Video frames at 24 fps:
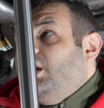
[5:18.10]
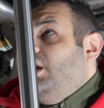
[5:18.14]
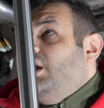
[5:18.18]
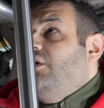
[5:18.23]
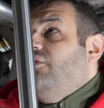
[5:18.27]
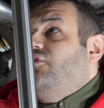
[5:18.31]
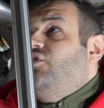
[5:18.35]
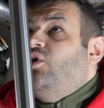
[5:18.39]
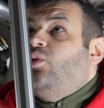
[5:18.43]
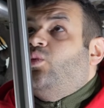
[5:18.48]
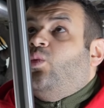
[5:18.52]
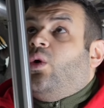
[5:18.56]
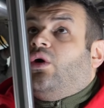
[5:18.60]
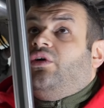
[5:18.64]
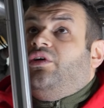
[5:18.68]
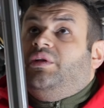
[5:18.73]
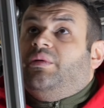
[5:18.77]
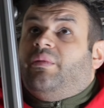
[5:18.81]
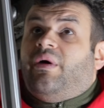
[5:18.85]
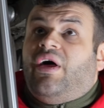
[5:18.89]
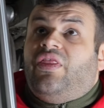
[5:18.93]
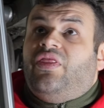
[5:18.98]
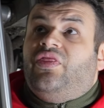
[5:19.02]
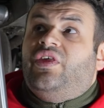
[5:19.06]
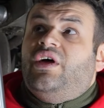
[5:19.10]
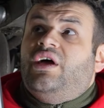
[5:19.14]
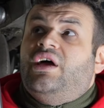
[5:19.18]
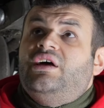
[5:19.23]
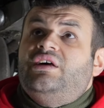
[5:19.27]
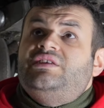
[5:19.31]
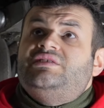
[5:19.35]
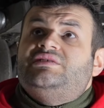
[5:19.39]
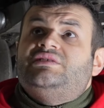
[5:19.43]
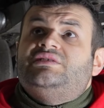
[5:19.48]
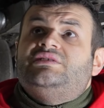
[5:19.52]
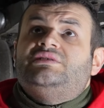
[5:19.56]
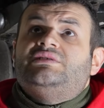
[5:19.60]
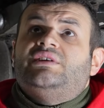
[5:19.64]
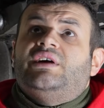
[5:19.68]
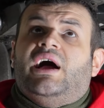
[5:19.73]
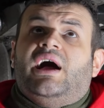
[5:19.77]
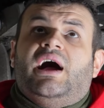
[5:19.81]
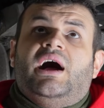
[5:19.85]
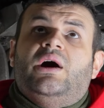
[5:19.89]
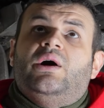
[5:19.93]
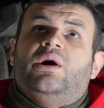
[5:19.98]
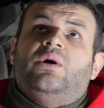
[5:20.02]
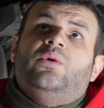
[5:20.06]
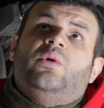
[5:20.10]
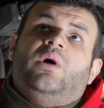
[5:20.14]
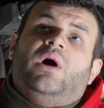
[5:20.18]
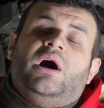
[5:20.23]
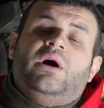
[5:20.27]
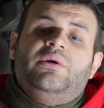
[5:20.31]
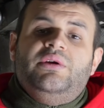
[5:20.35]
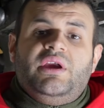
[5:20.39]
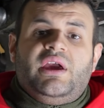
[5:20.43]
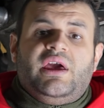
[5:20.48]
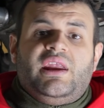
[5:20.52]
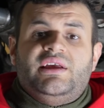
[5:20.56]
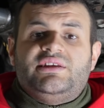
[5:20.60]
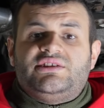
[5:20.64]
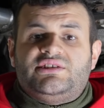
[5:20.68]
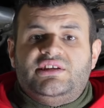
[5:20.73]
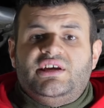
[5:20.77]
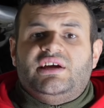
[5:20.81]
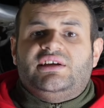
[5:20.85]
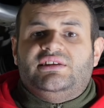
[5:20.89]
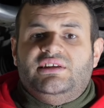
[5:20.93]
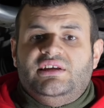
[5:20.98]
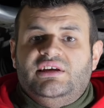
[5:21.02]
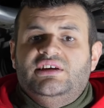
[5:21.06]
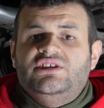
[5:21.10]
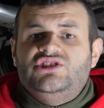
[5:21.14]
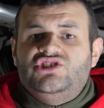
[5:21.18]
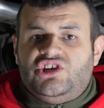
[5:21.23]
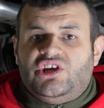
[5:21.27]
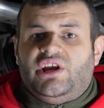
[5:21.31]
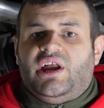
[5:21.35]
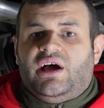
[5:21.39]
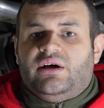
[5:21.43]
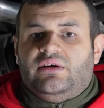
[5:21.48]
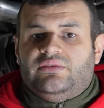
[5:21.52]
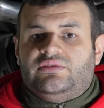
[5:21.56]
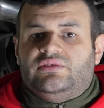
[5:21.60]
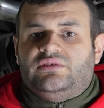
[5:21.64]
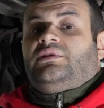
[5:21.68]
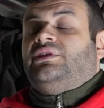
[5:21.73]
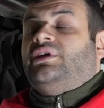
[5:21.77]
if you're worried about this, how are you gonna take the engine out?